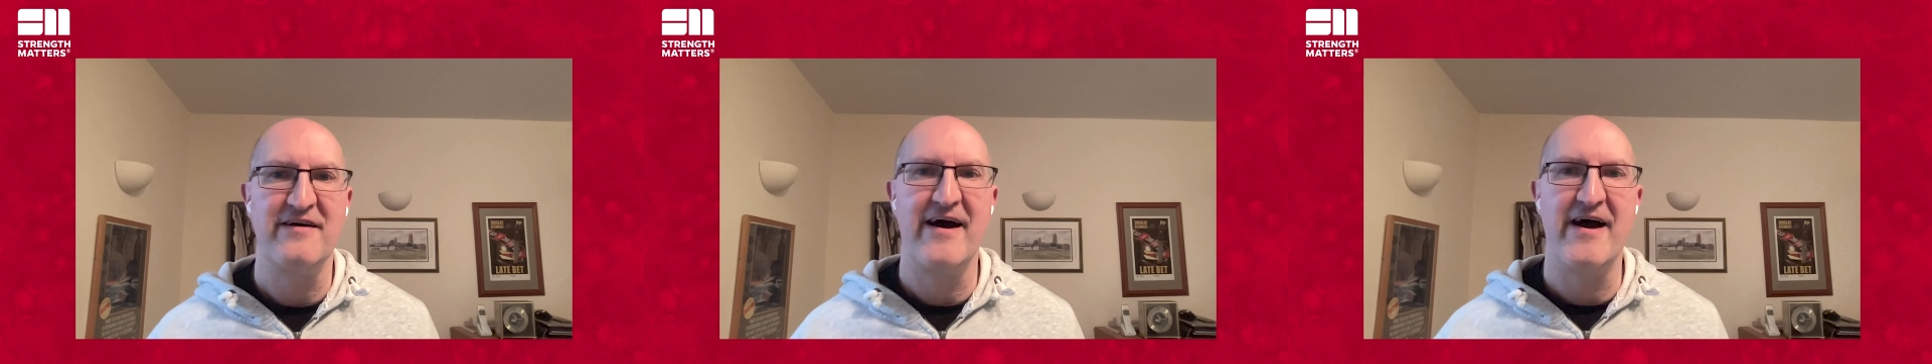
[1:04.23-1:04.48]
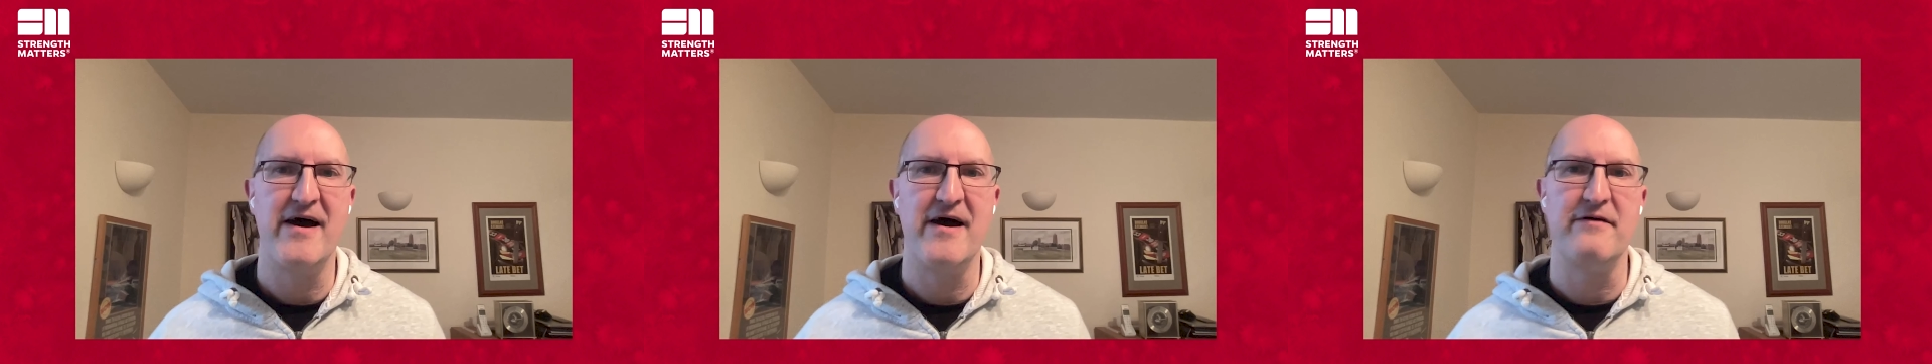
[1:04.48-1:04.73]

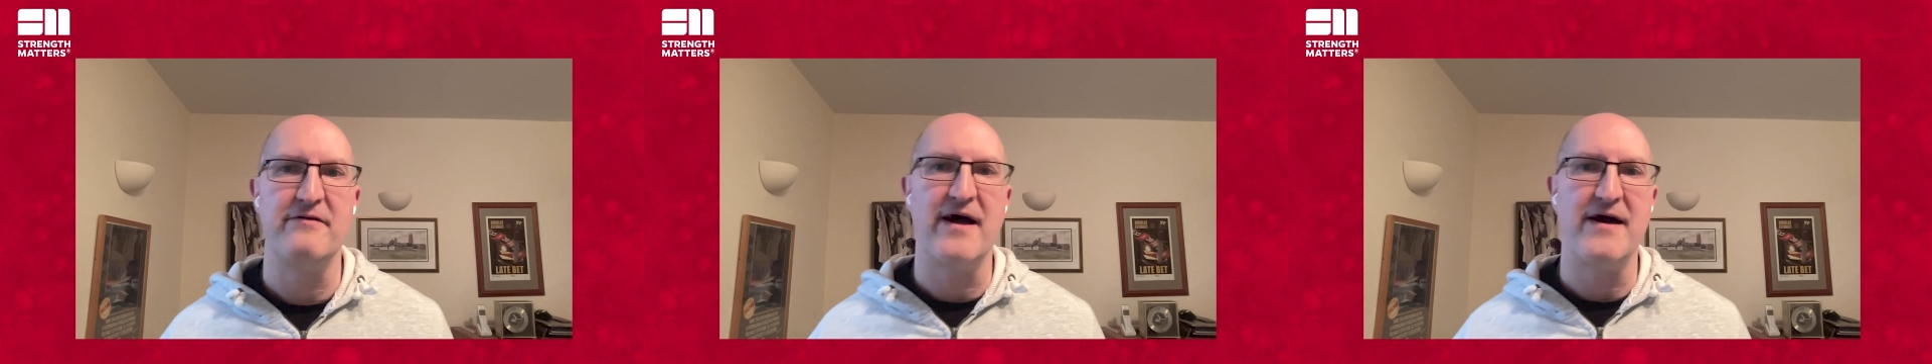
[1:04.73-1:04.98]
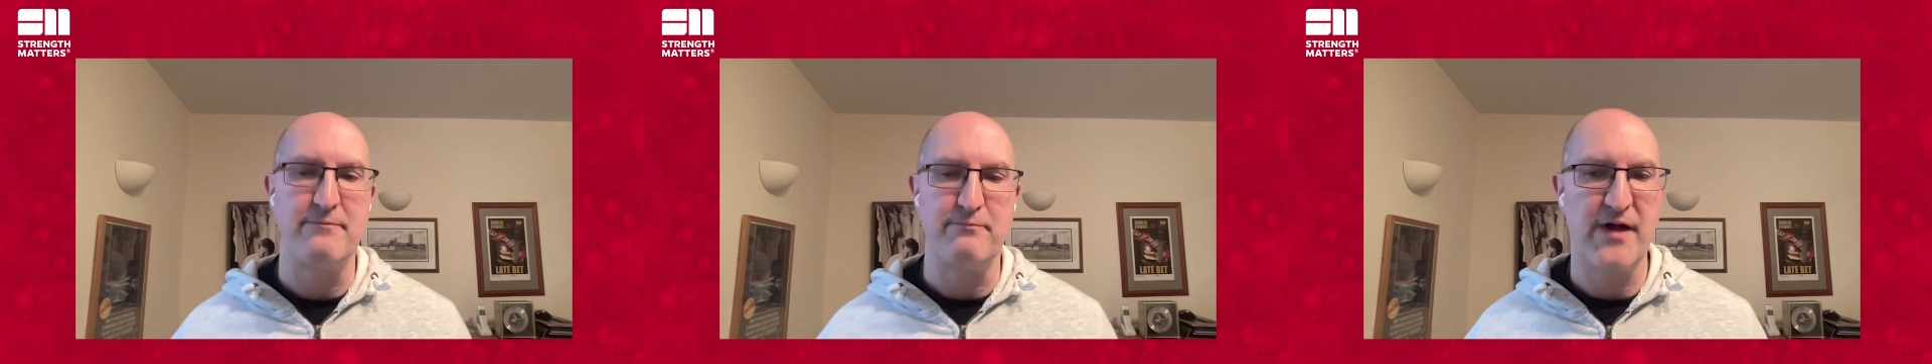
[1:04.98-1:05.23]
Uh,
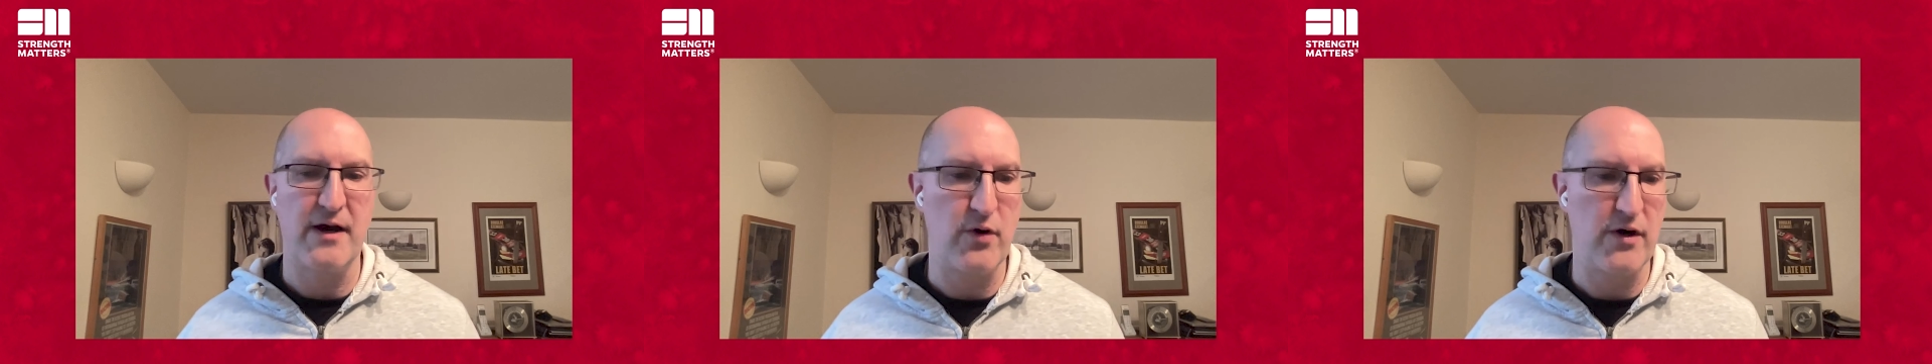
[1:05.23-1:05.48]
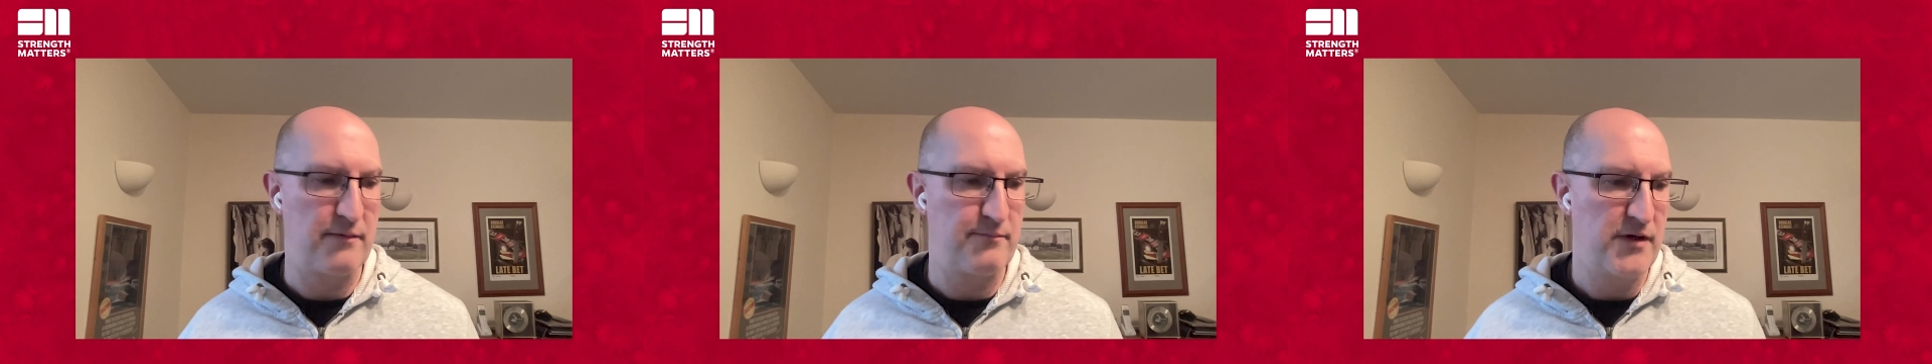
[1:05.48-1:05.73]
they, they
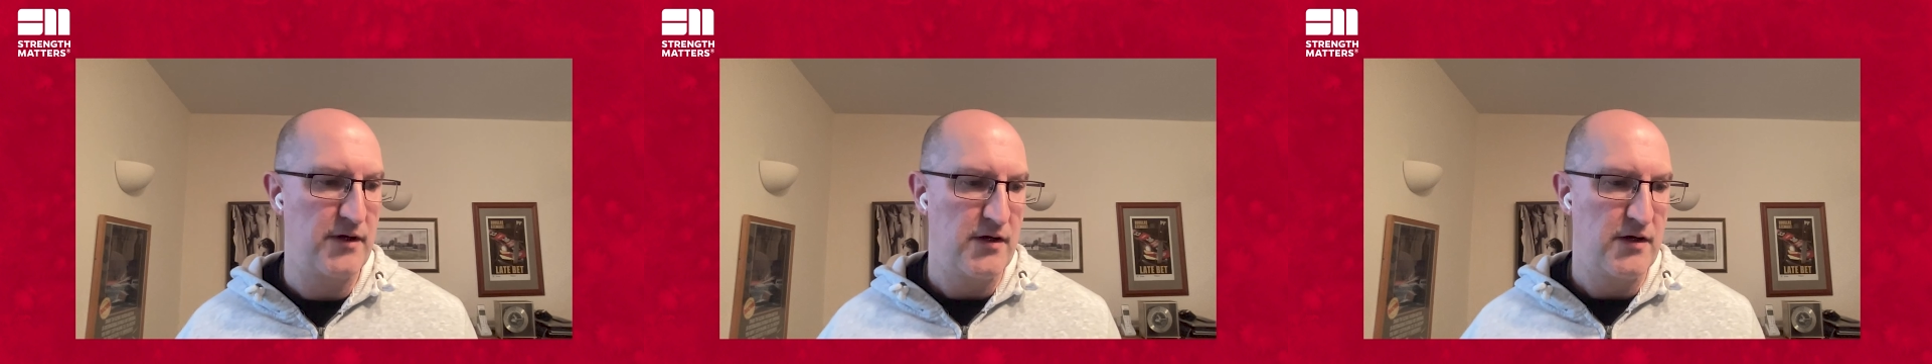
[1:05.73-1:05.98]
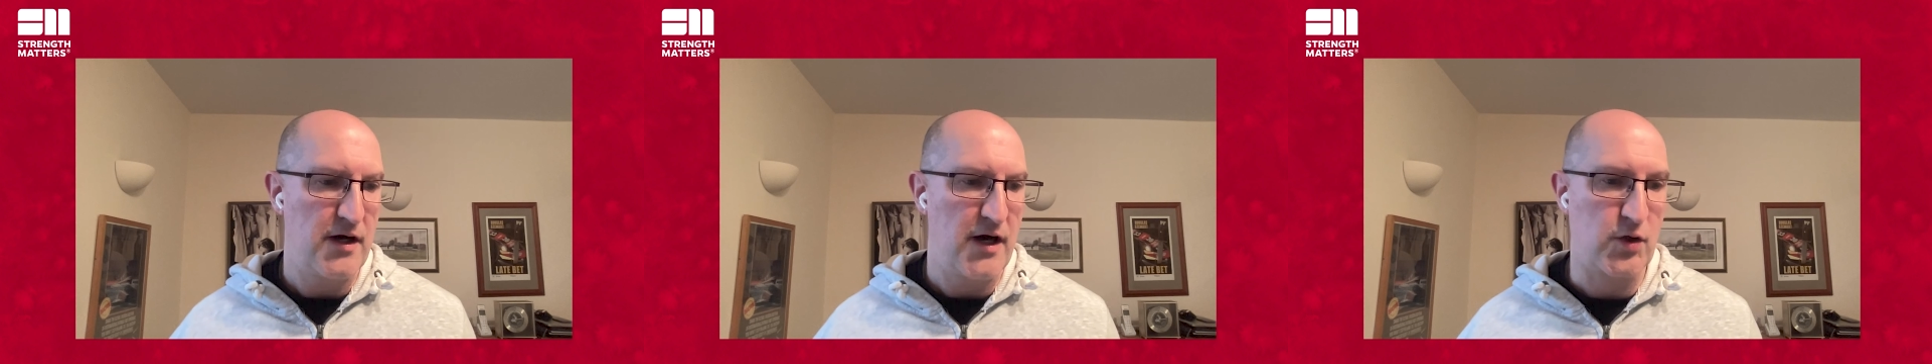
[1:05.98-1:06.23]
were
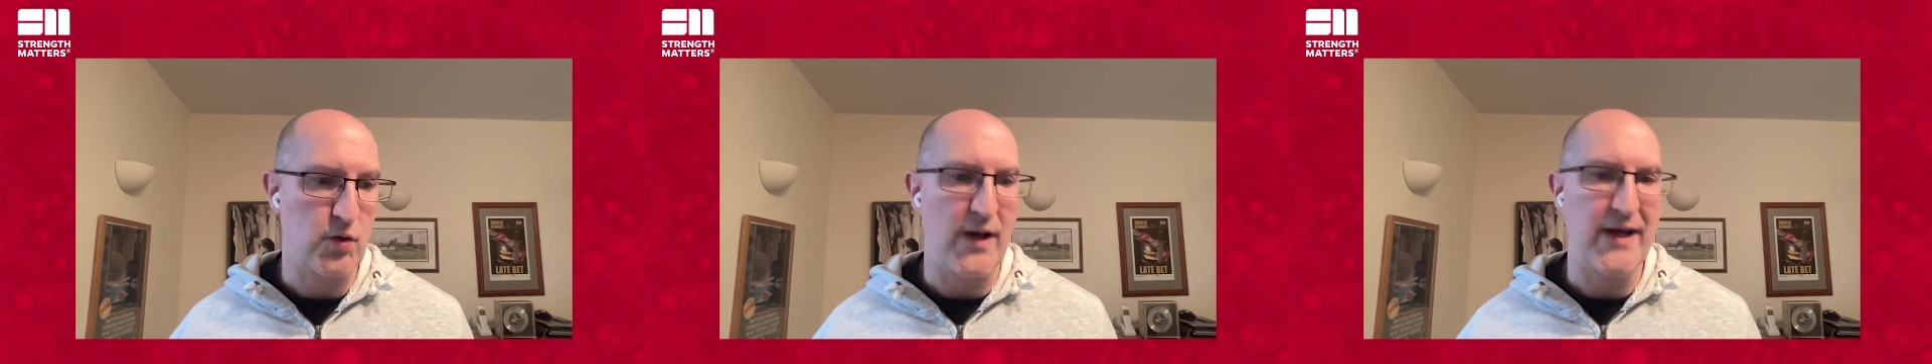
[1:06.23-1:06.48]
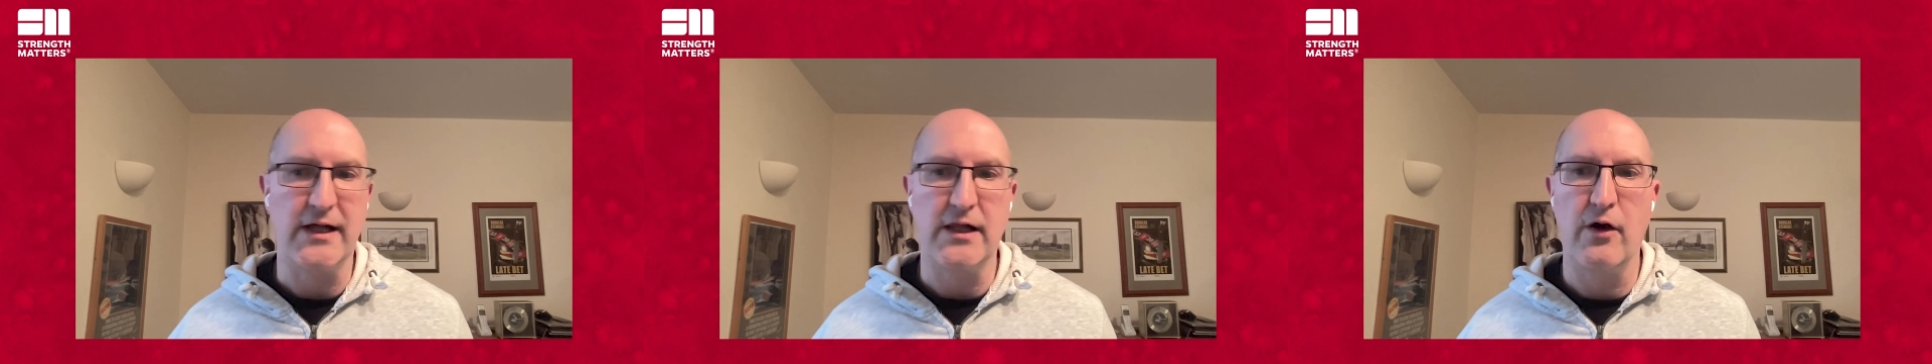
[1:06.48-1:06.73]
a
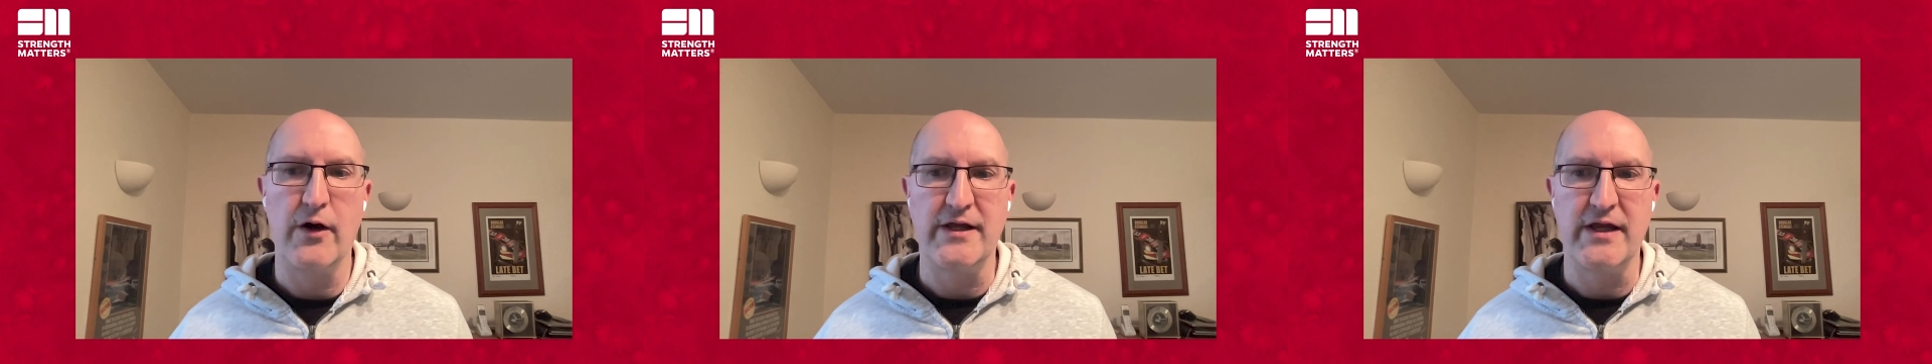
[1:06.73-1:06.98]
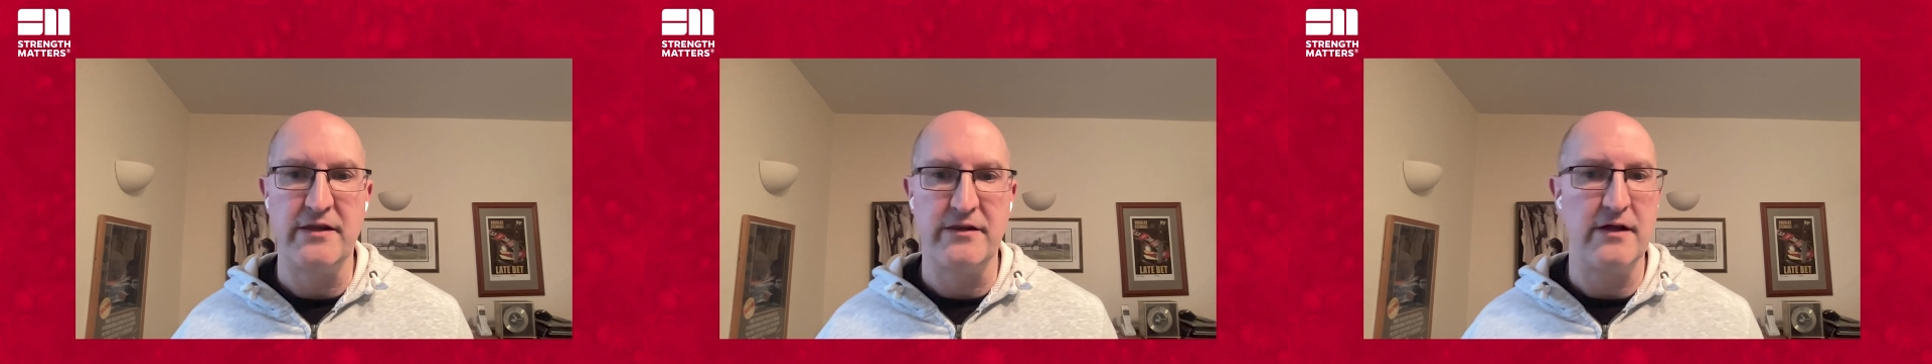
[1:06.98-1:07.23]
great client
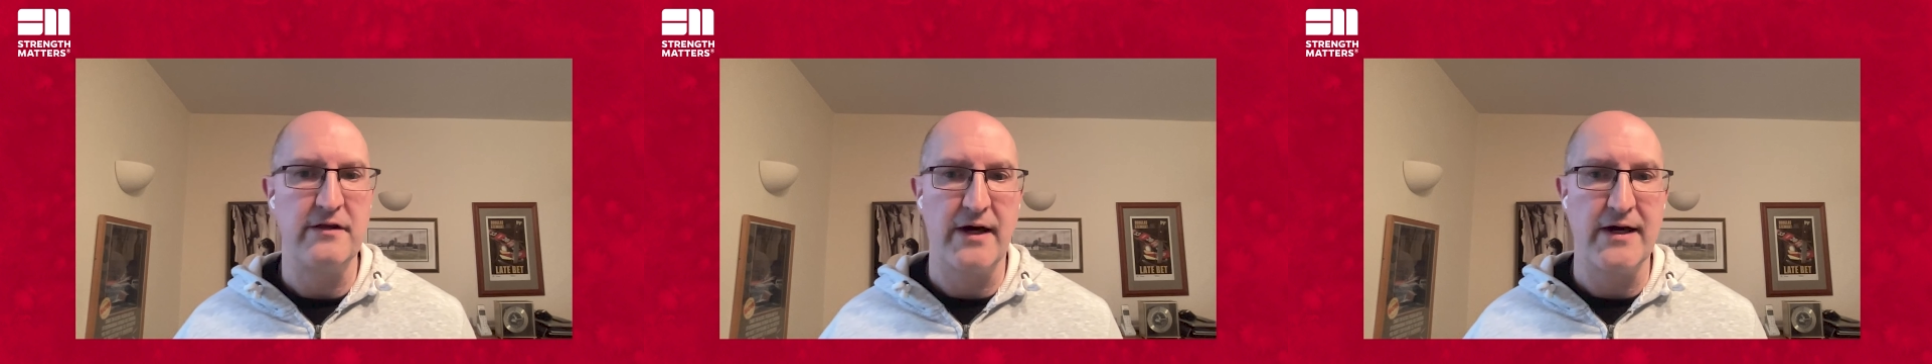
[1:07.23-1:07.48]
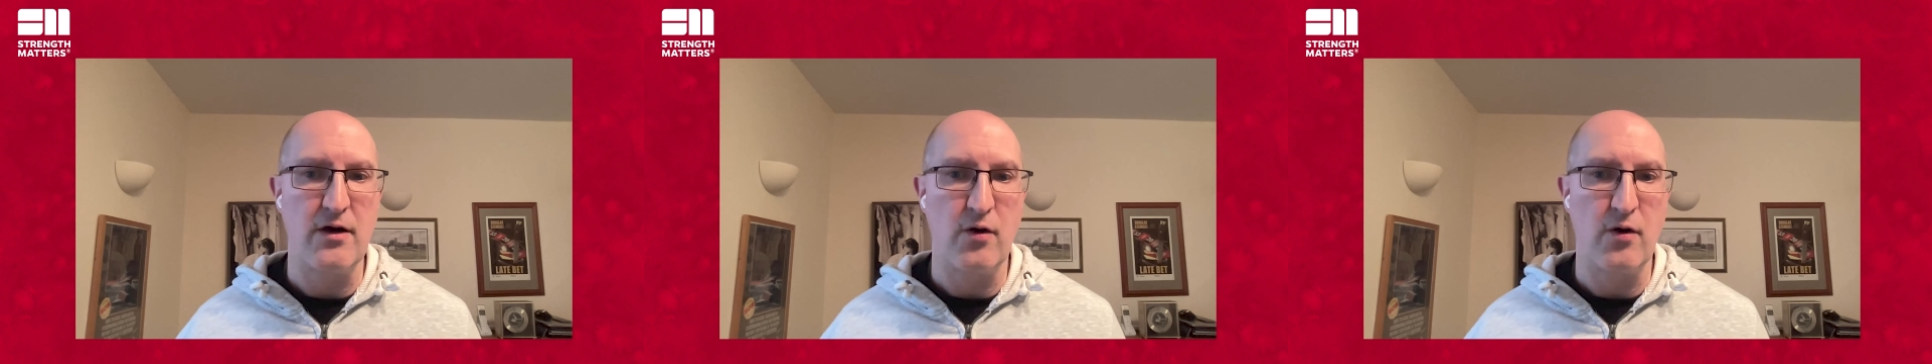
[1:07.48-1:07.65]
in that they